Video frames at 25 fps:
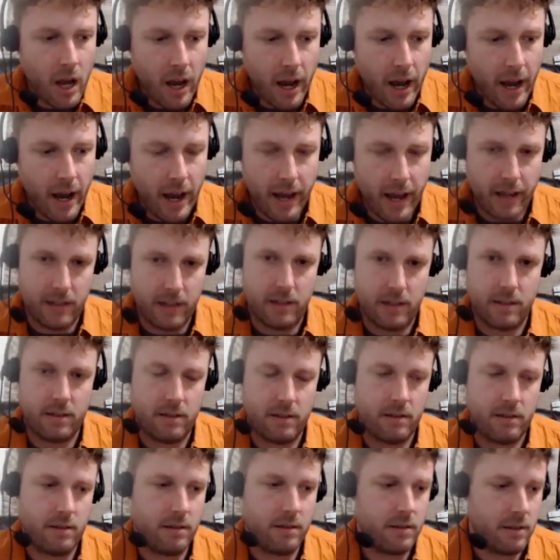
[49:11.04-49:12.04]
And
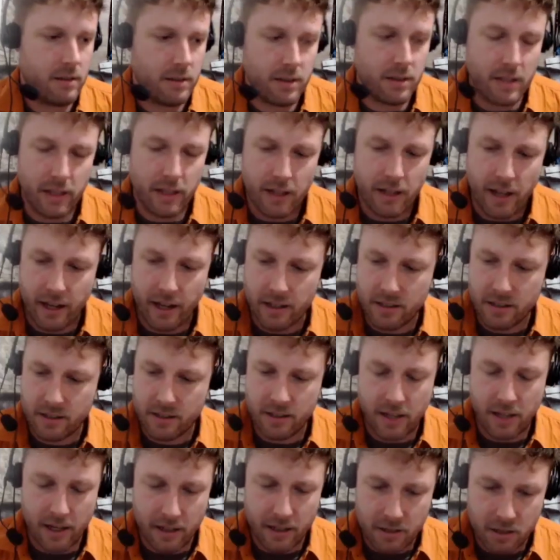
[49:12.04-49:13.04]

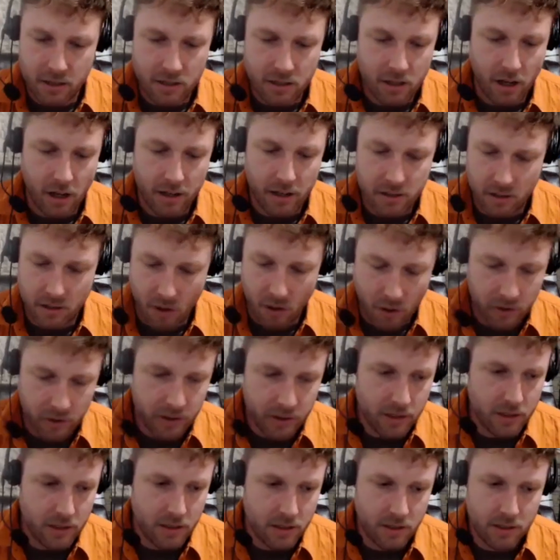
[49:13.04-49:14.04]
it just has all
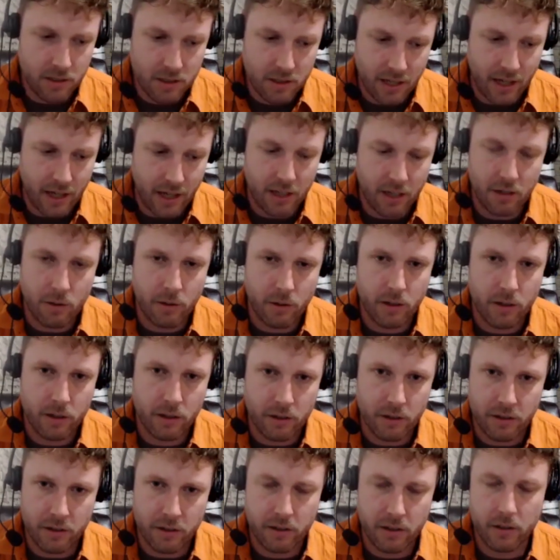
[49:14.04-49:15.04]
these second order
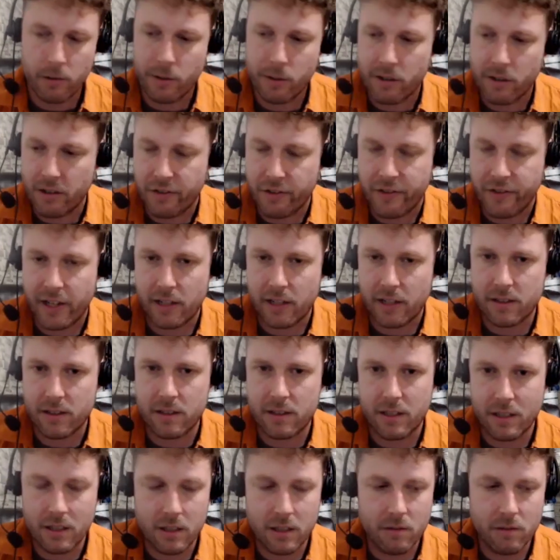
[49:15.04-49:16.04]
and third order effects that
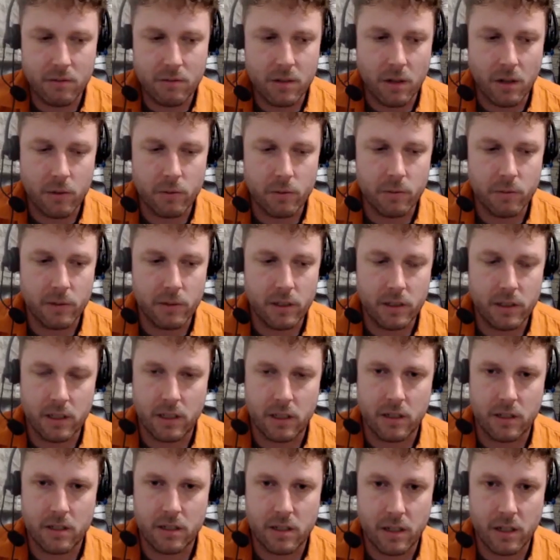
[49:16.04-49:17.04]
you don't really
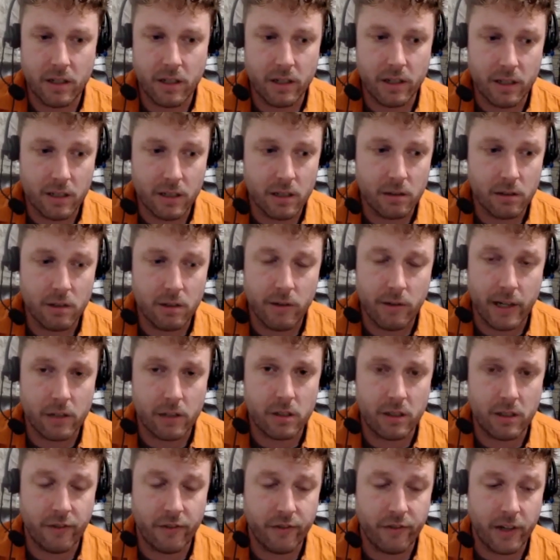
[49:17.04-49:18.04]
consider until you
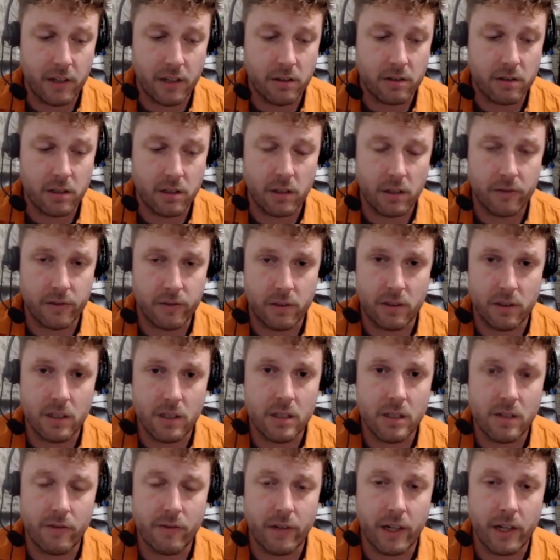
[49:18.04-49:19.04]
actually find yourself in
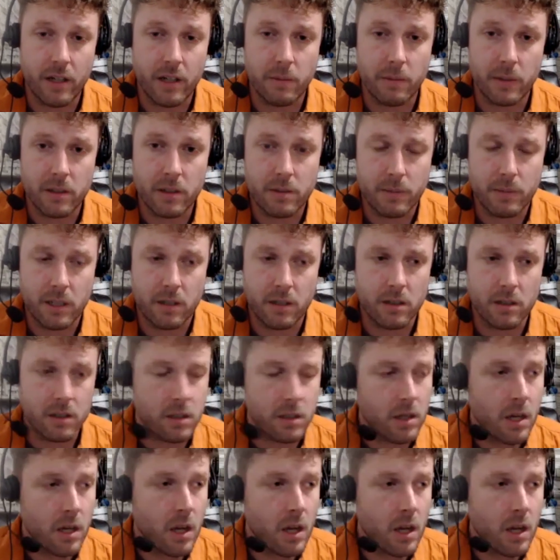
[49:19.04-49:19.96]
these environments, because